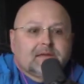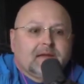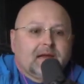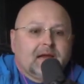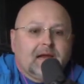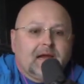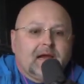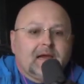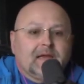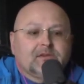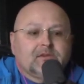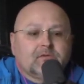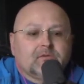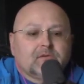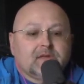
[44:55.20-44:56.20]
I, I
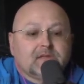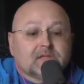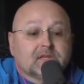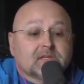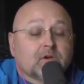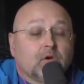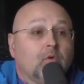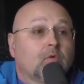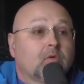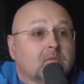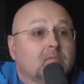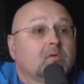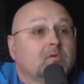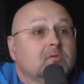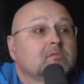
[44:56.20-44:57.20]
don't, it's, it's
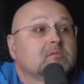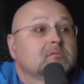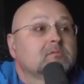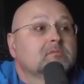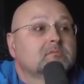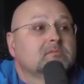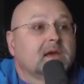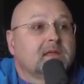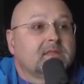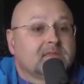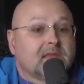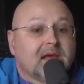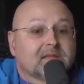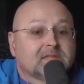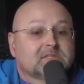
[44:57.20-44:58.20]
horrible that
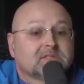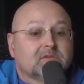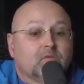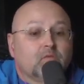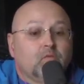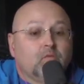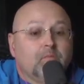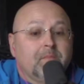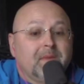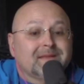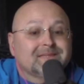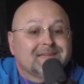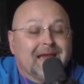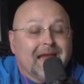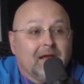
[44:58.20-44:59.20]
that's the
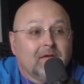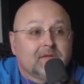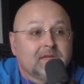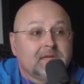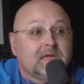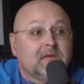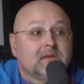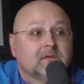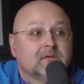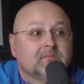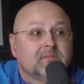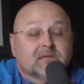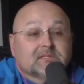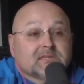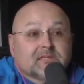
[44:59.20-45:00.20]
mentality
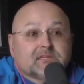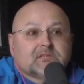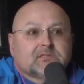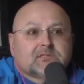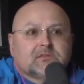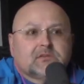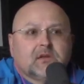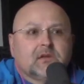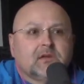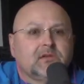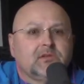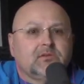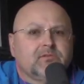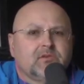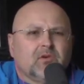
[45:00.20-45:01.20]
because that's just,
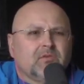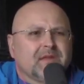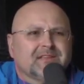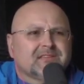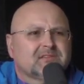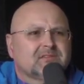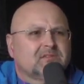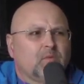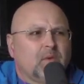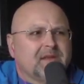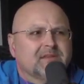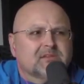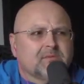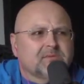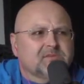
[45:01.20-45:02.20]
you know, that's the way
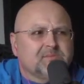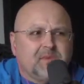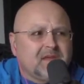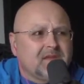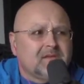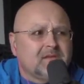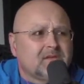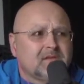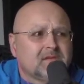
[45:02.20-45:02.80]
it's always been.